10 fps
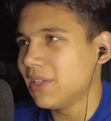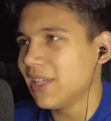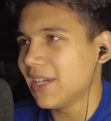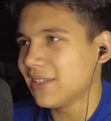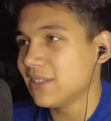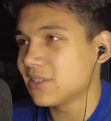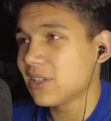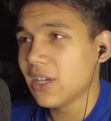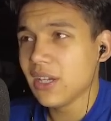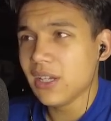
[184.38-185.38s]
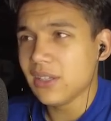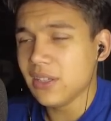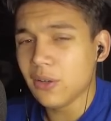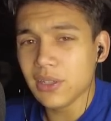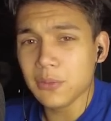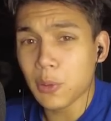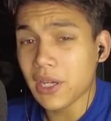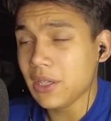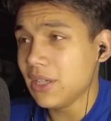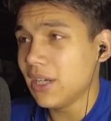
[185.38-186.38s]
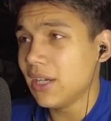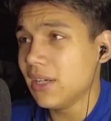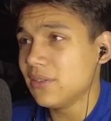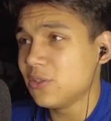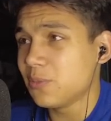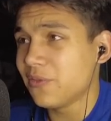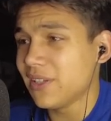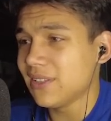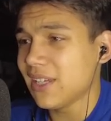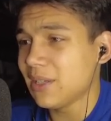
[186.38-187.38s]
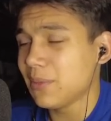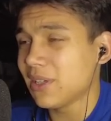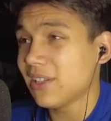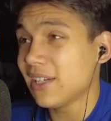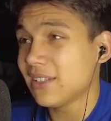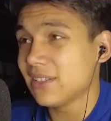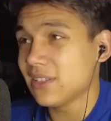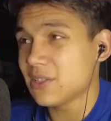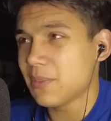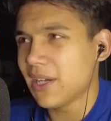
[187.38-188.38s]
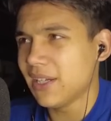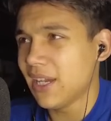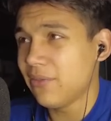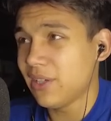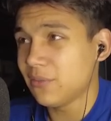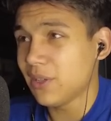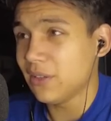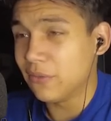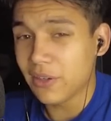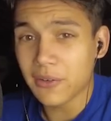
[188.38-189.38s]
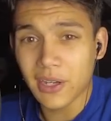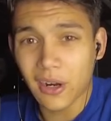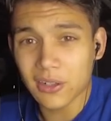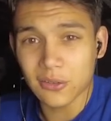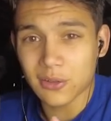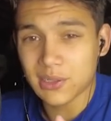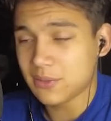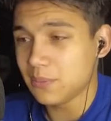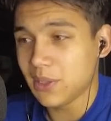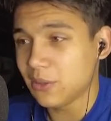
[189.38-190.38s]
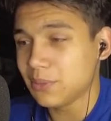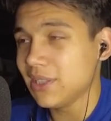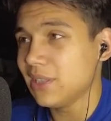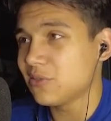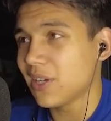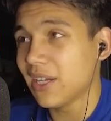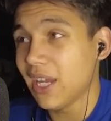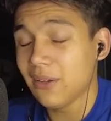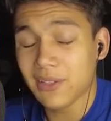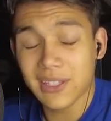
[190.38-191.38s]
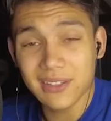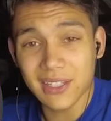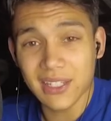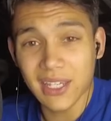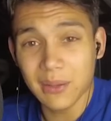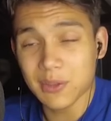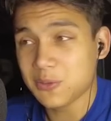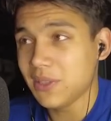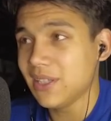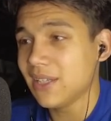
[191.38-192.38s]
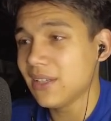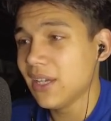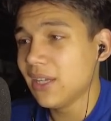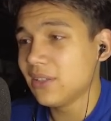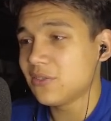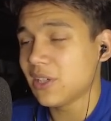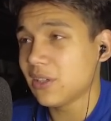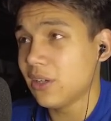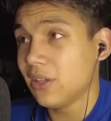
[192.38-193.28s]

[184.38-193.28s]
like this. The only way to prevent it getting muddy like this is by having it rain very hard or it be completely dry. Anything in between that, the track,